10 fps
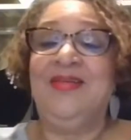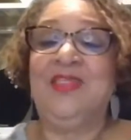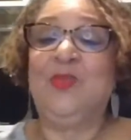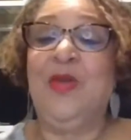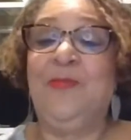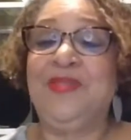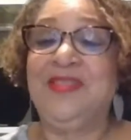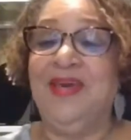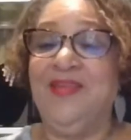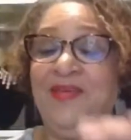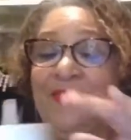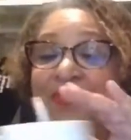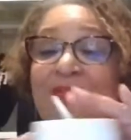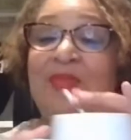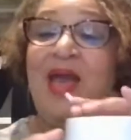sweet potato.
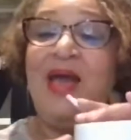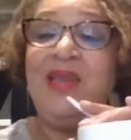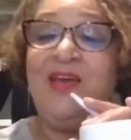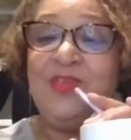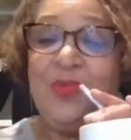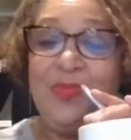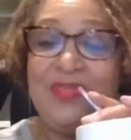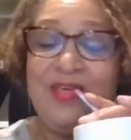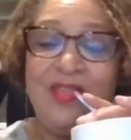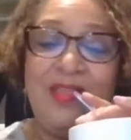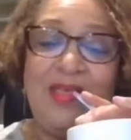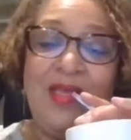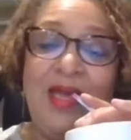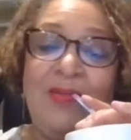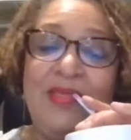I love sweet potato,
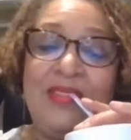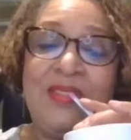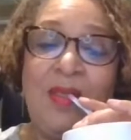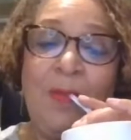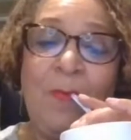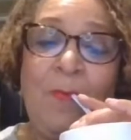Lisa.